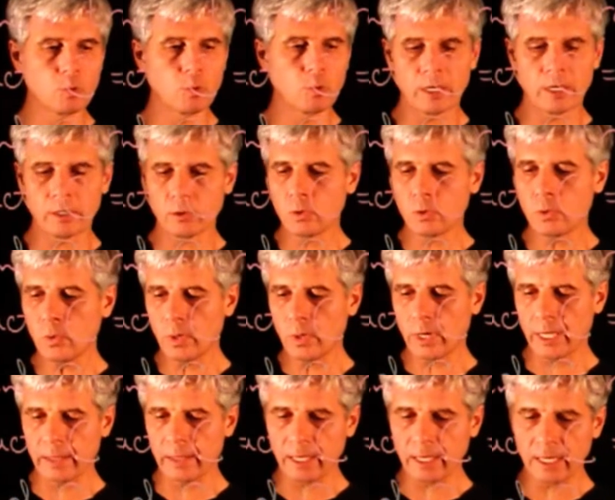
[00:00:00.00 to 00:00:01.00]
to R2
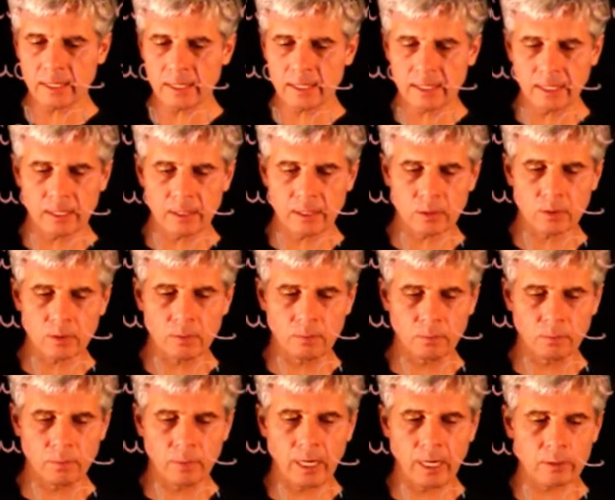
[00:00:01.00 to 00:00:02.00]
and S sends
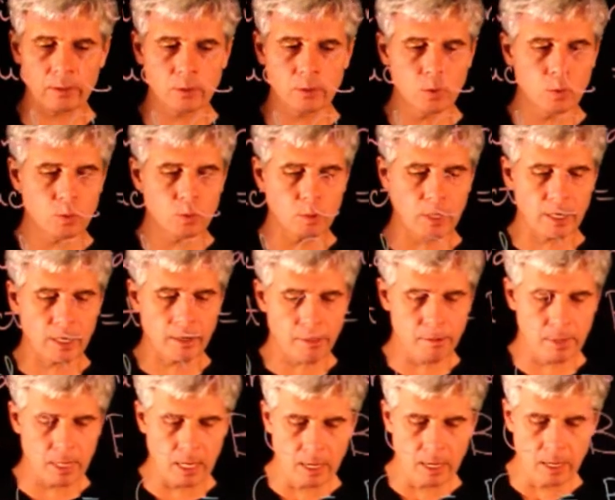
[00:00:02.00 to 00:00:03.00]
R2 to
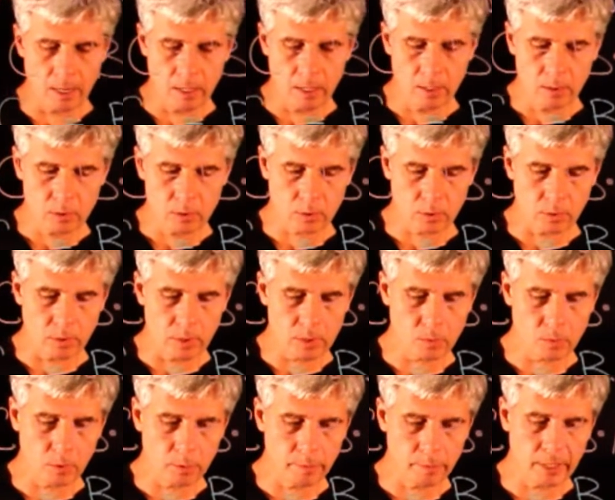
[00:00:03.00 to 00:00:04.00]
R3. So this
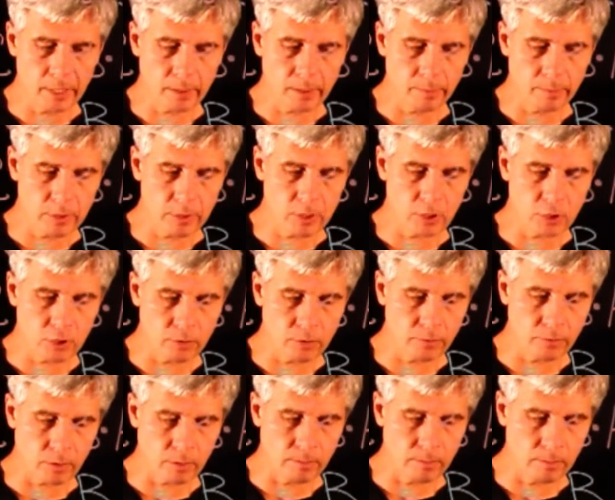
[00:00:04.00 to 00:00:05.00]
will be a composition
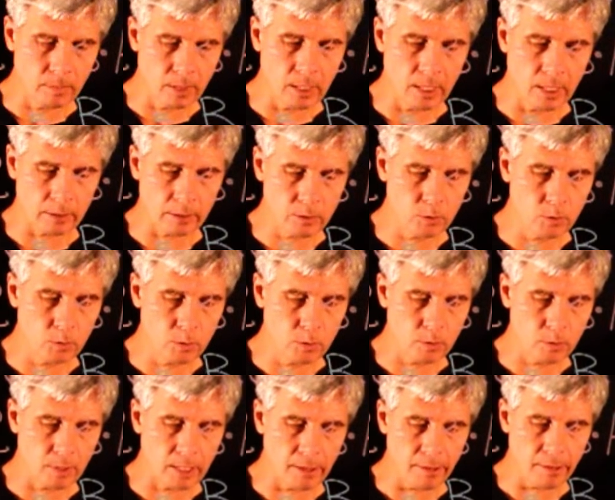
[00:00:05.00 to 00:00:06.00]
from R2 to
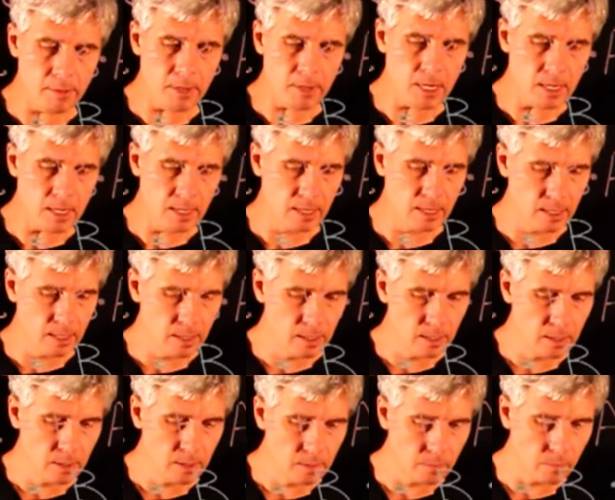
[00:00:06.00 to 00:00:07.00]
R3
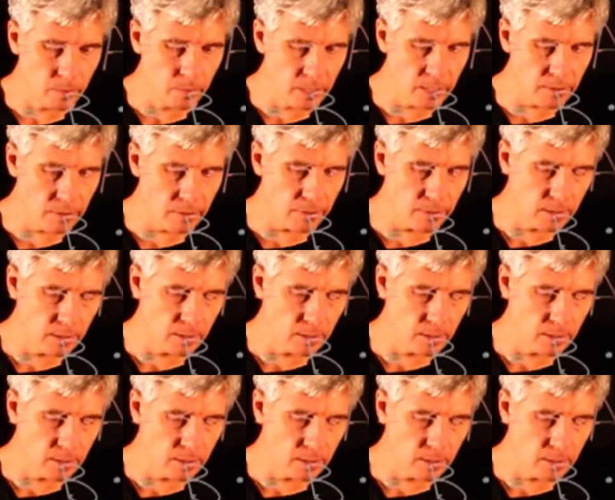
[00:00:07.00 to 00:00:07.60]
with